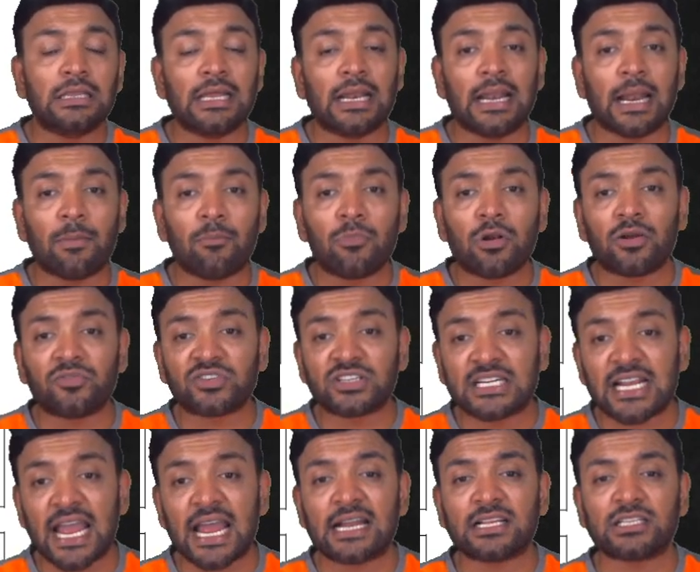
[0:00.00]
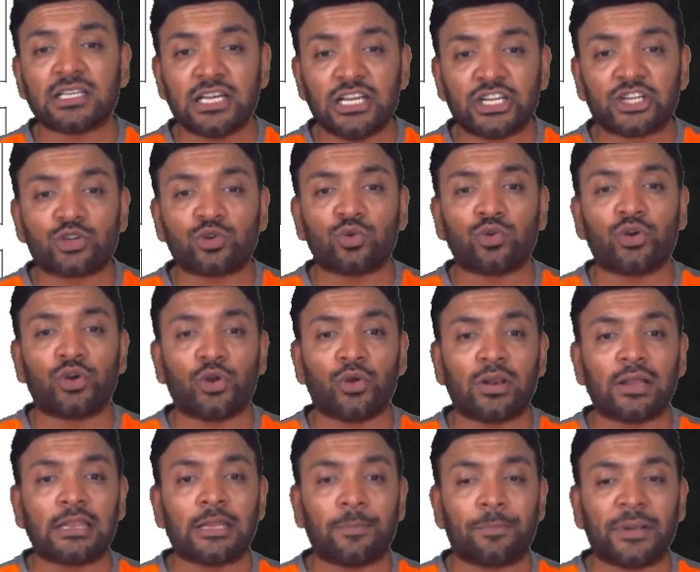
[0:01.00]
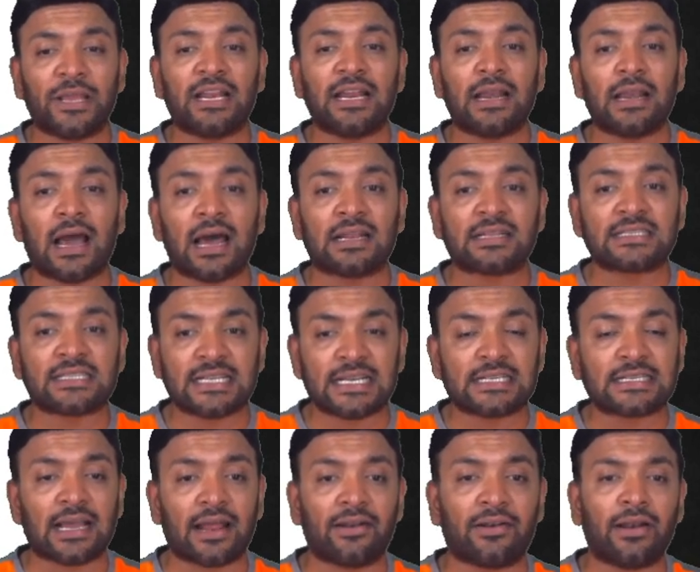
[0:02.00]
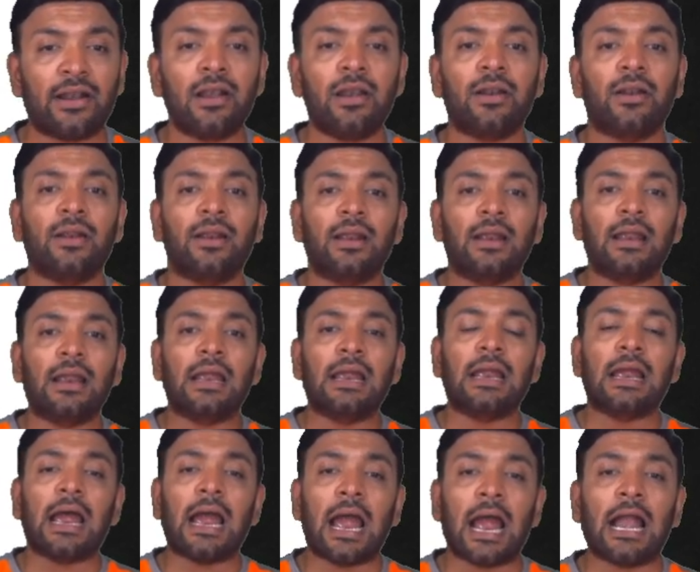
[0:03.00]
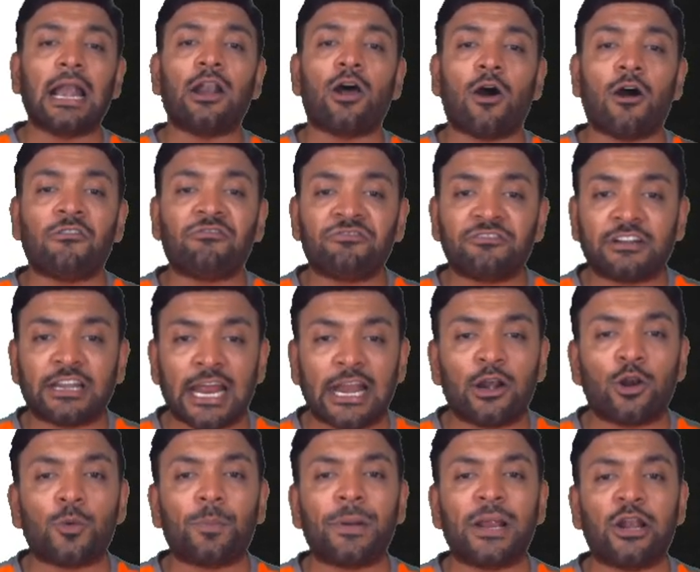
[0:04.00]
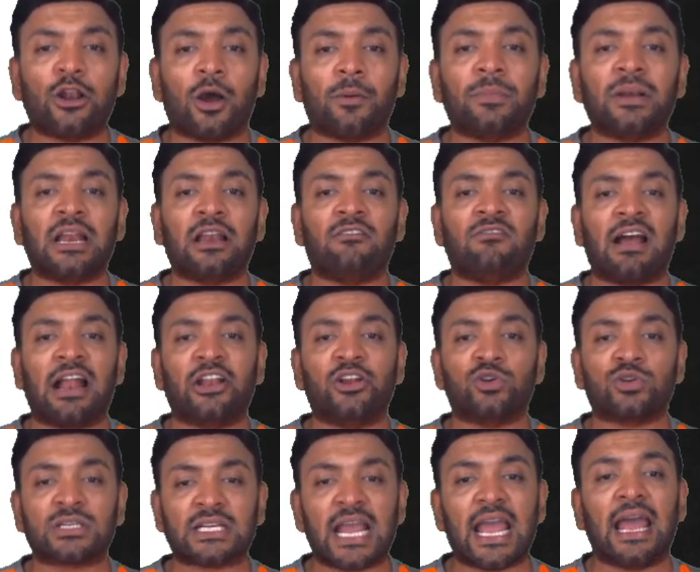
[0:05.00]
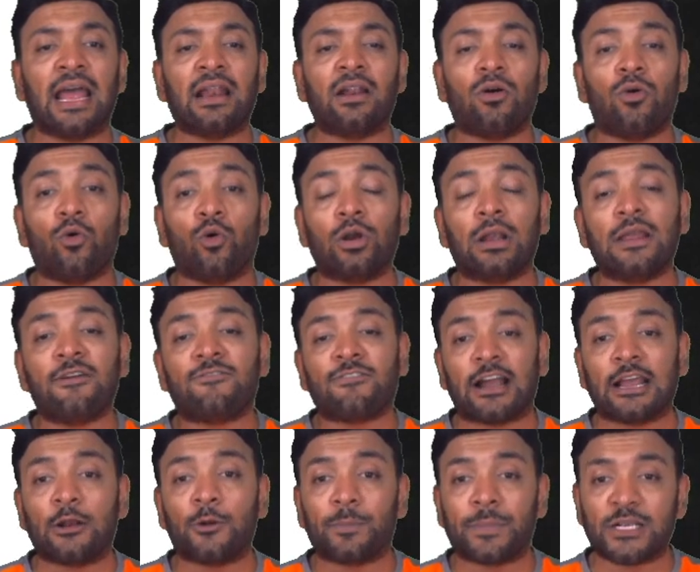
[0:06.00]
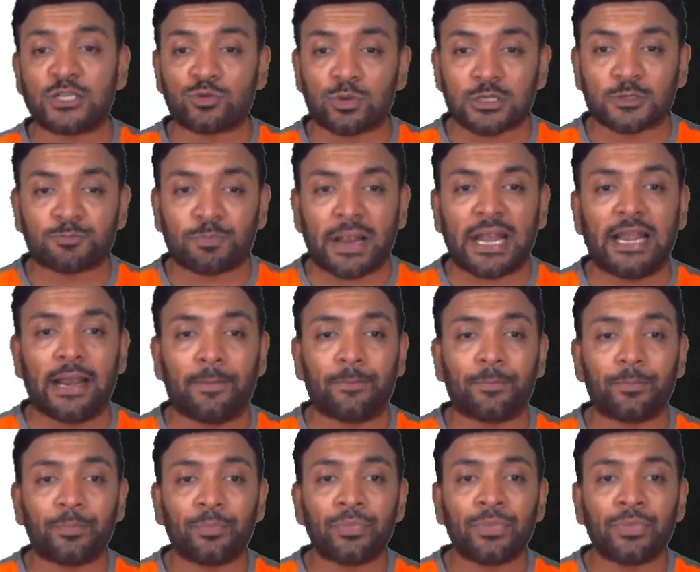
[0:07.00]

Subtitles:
The number of shares issued during the period are 600, and of 10 rupee nominal value share, only 5 rupees was paid up.